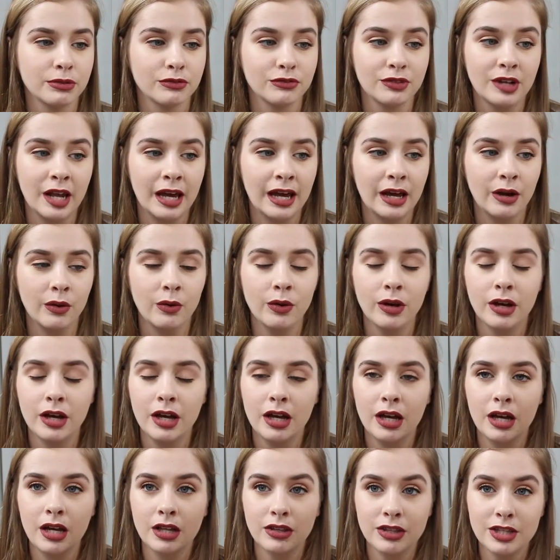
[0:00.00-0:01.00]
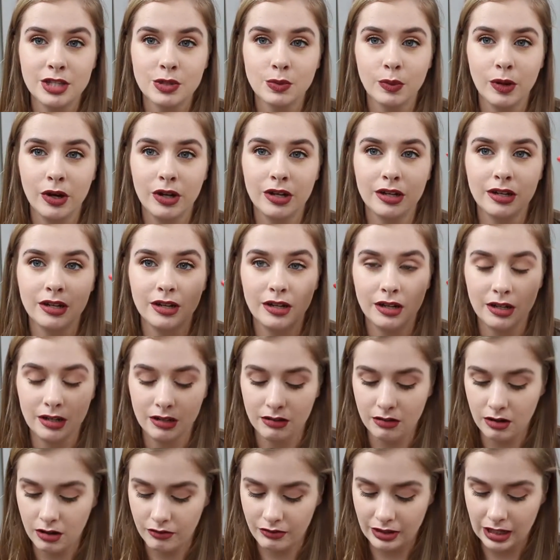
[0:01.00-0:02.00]
But for now, this one
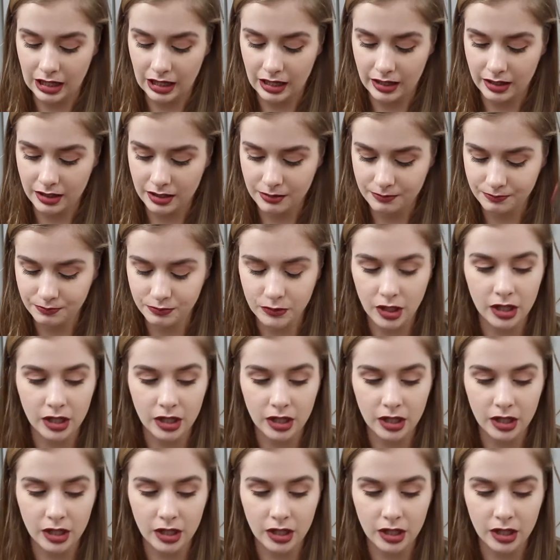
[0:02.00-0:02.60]
I really like.